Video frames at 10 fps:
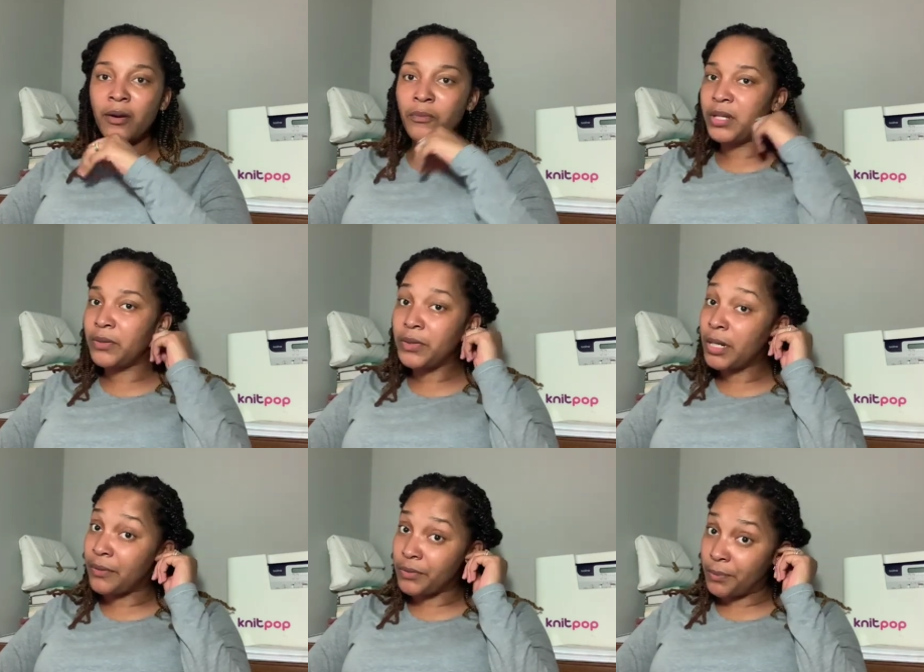We, we're
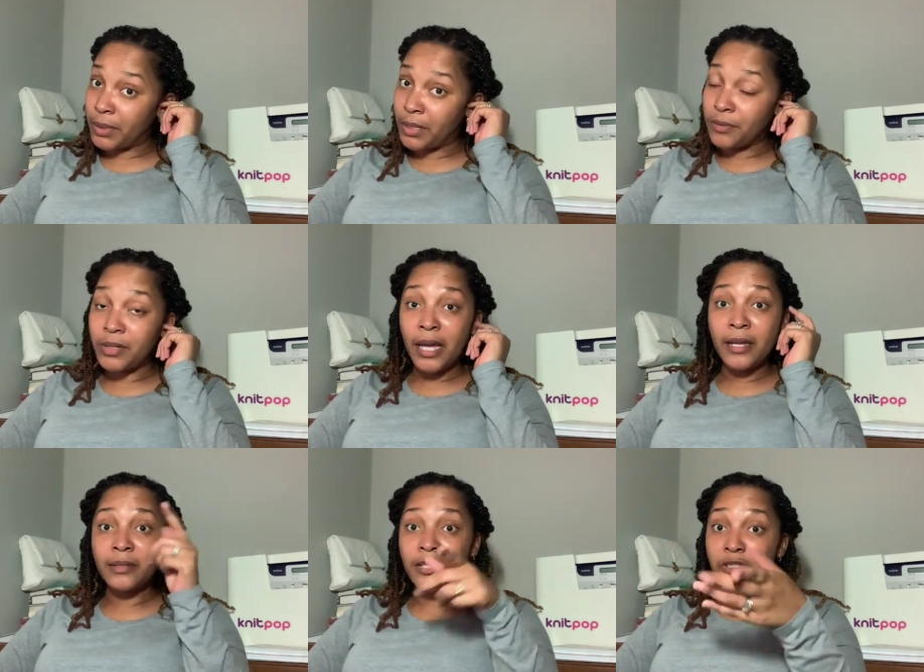not finna play those
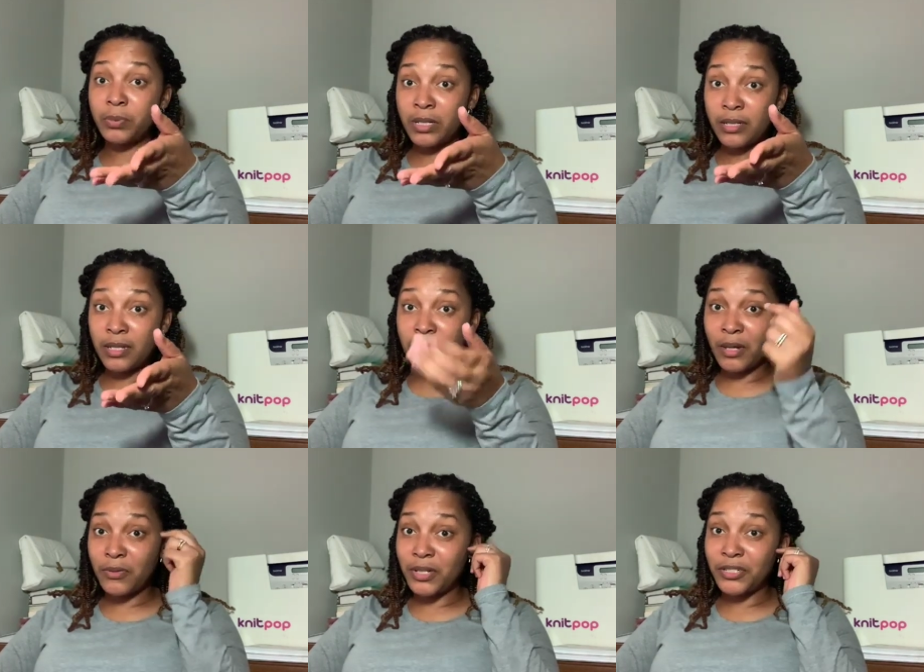games. Could you please answer my
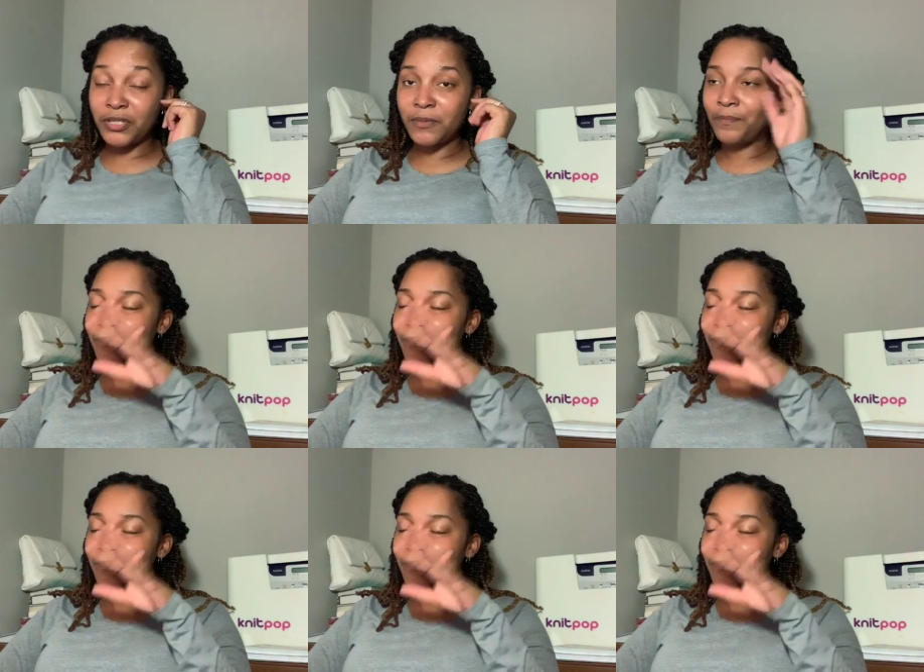question?